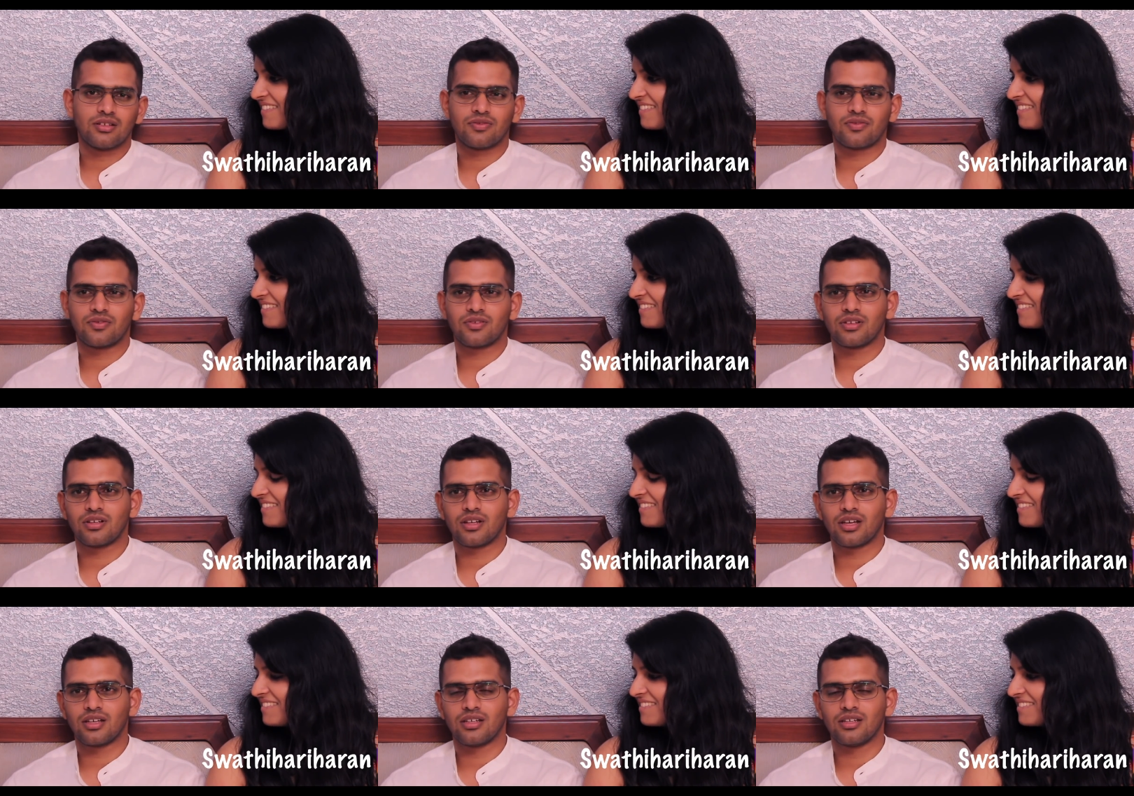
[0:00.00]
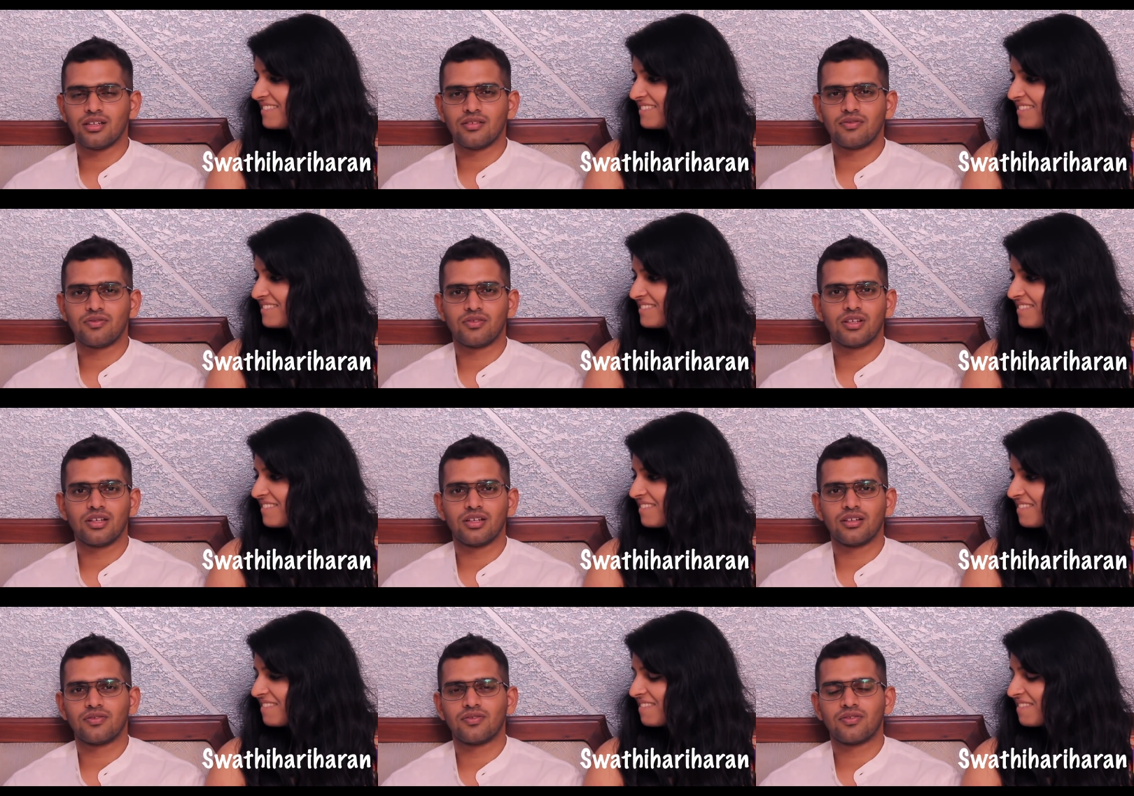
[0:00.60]
Speaker 1: gift? Like
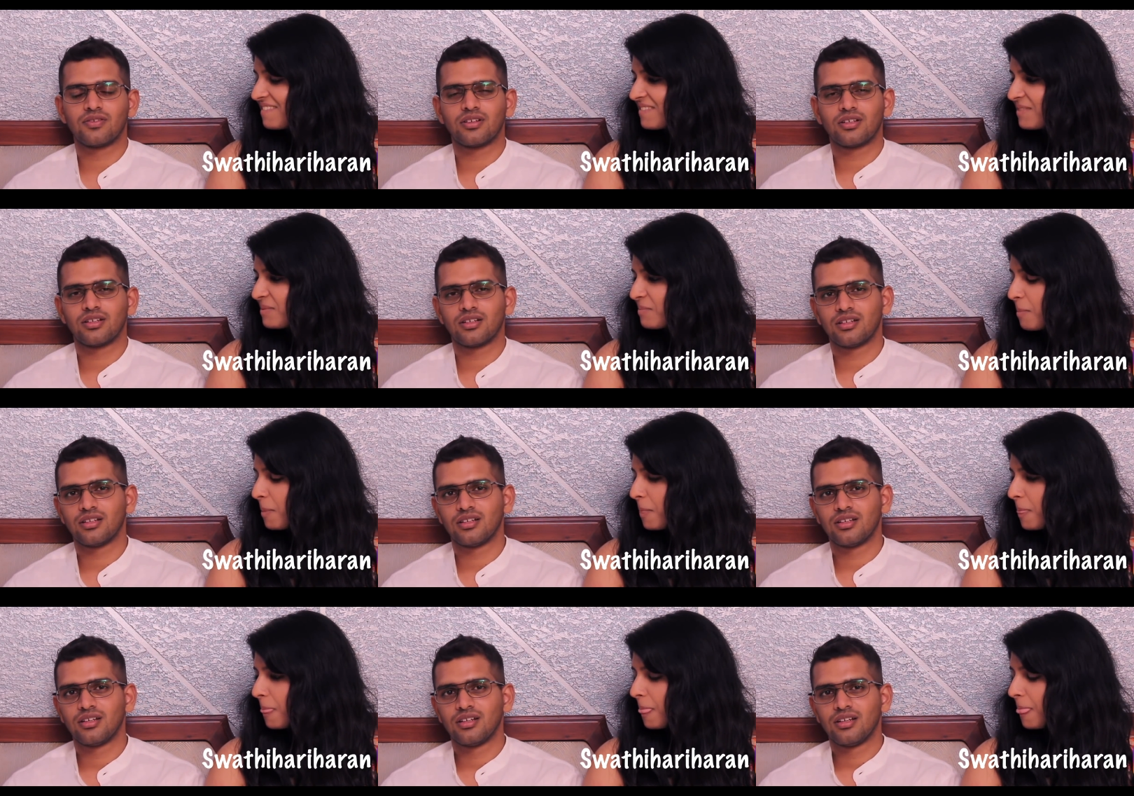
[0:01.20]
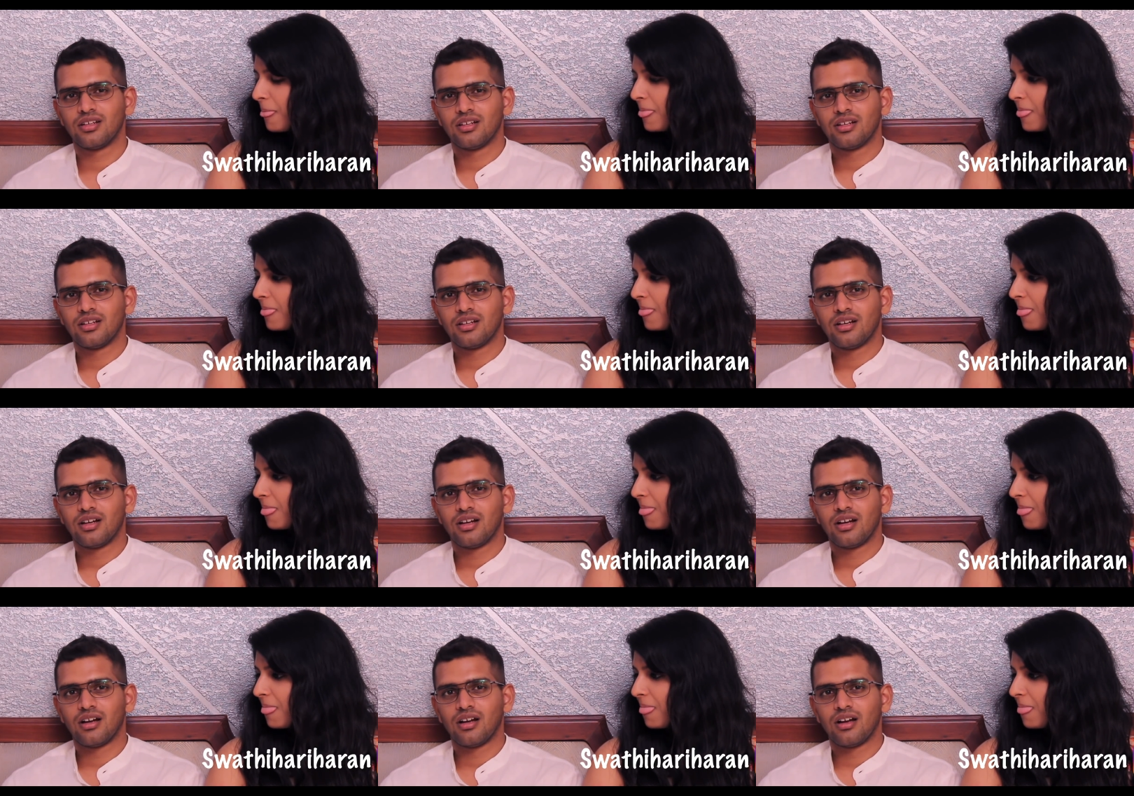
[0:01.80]
gift, gift.
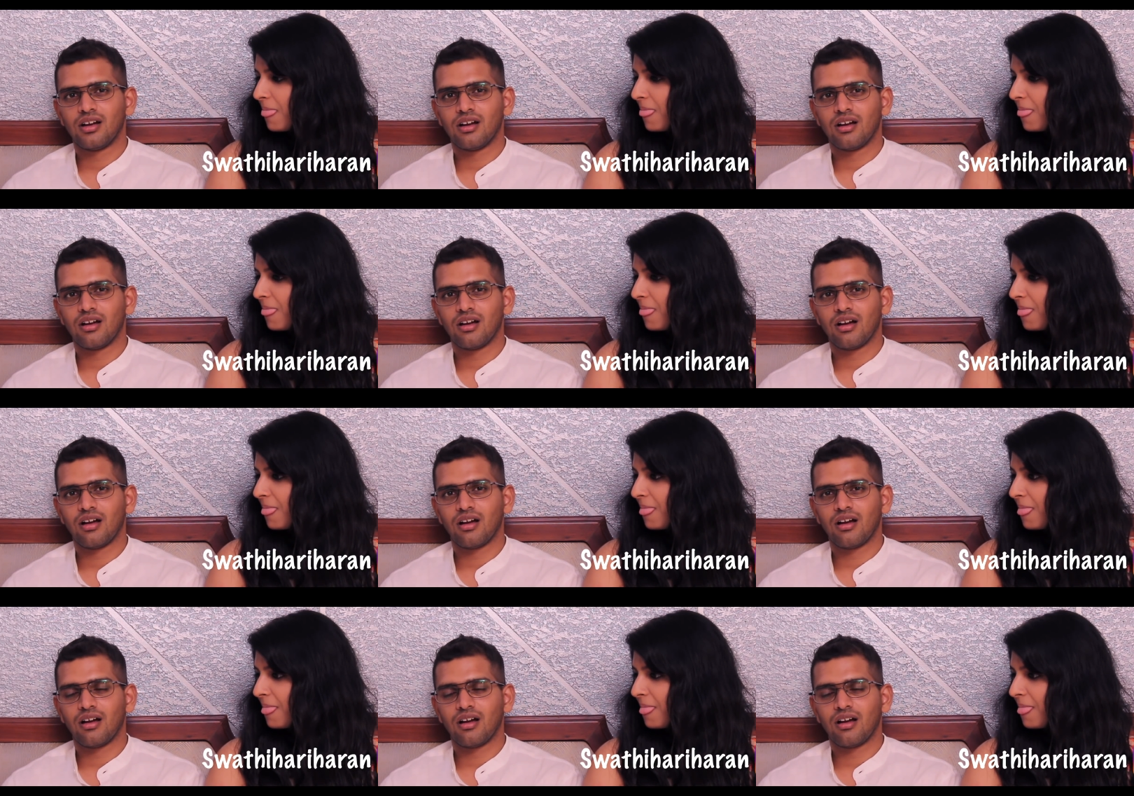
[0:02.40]
Uh,